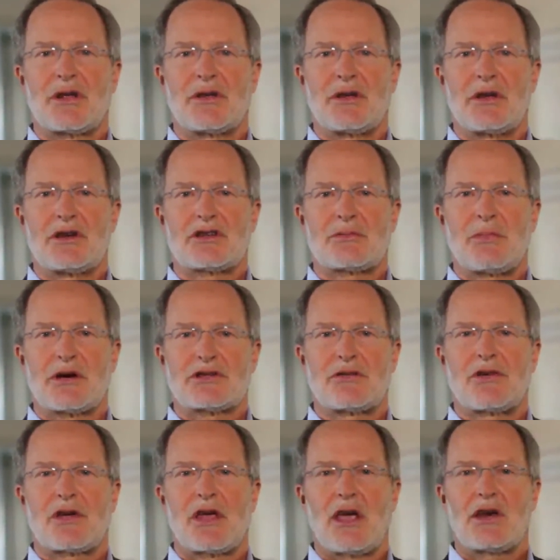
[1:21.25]
the
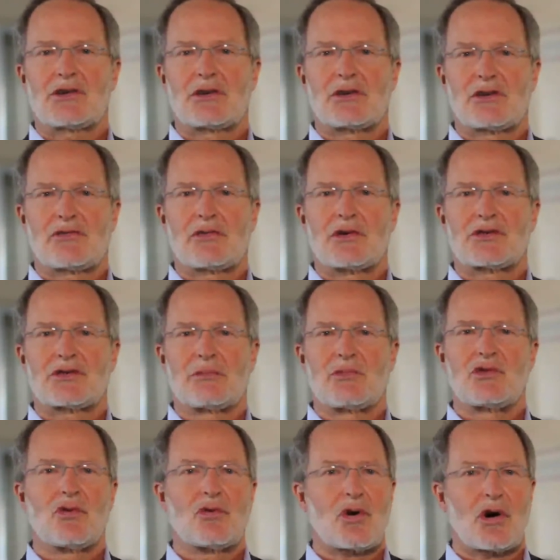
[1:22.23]
specifications for
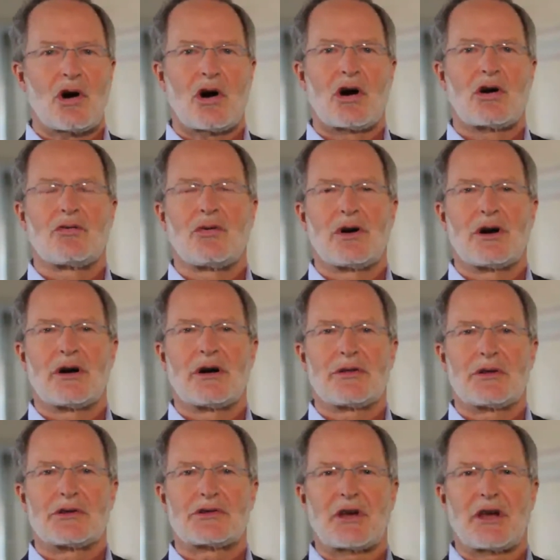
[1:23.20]
some door hardware
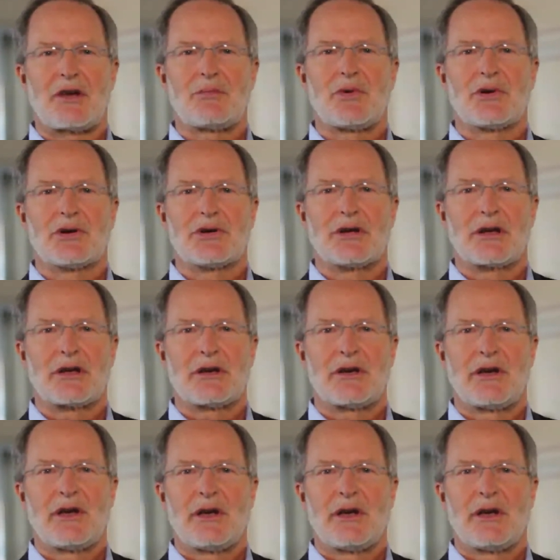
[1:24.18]
at the same building